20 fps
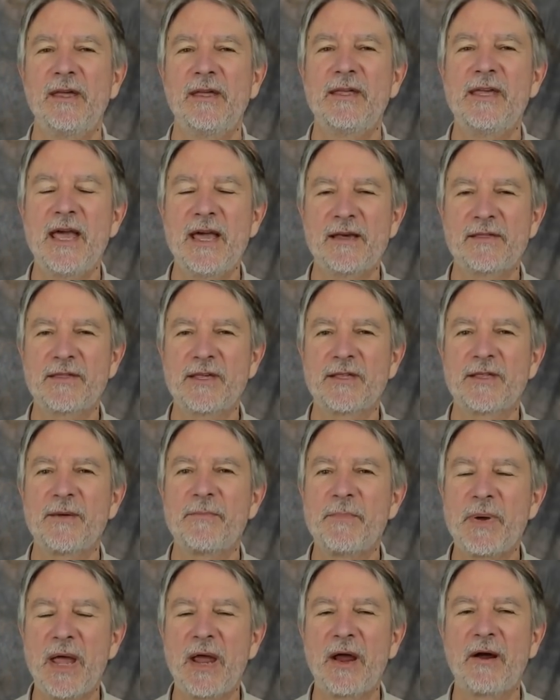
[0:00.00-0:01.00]
yes, as a
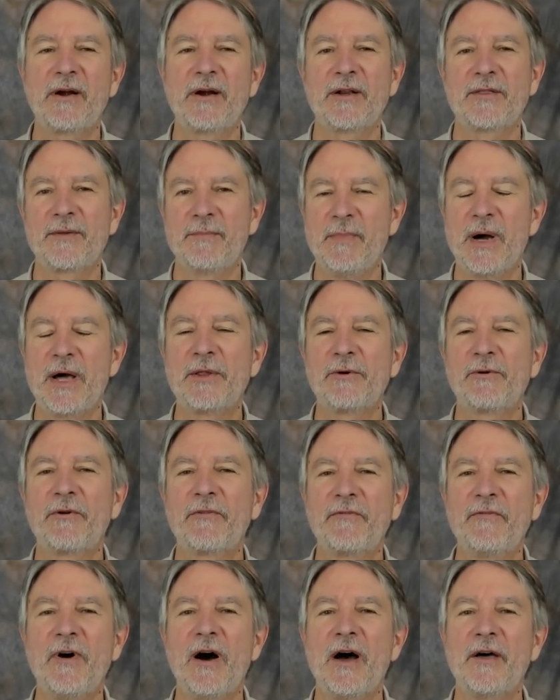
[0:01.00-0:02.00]
parent, as a mother or
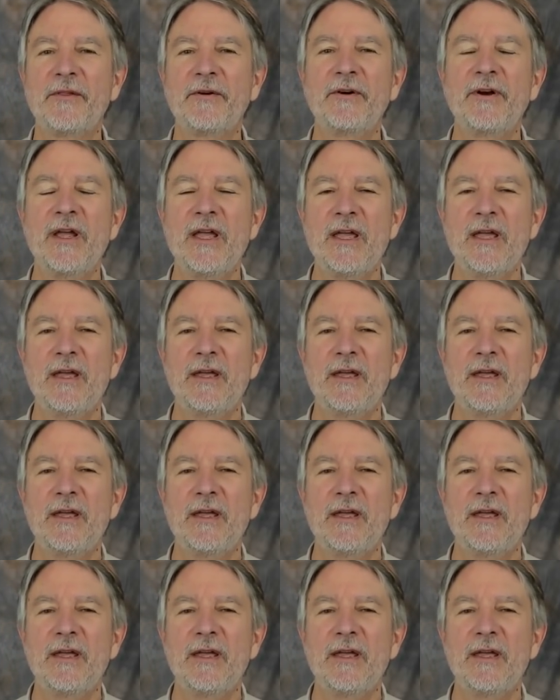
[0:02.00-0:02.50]
father,